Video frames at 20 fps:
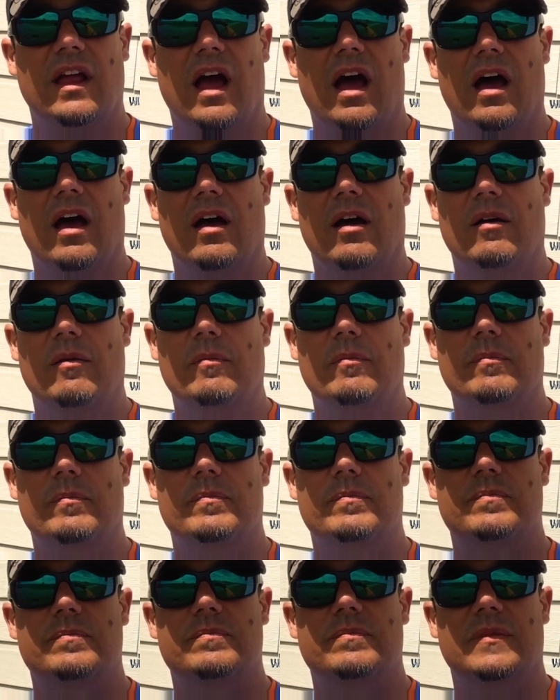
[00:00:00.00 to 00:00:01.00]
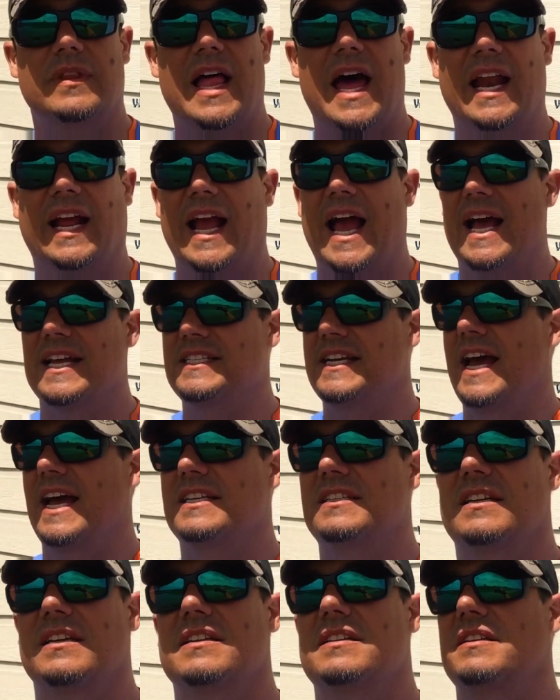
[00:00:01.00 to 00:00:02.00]
Um, a lot of guys
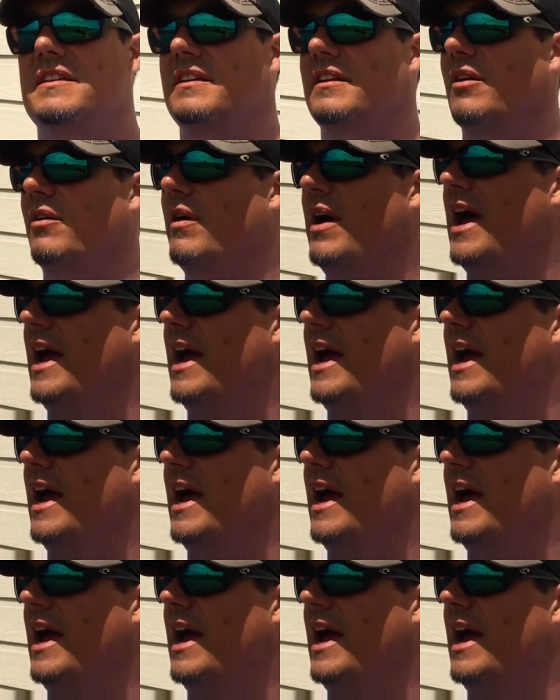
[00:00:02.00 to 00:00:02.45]
ask us, you know,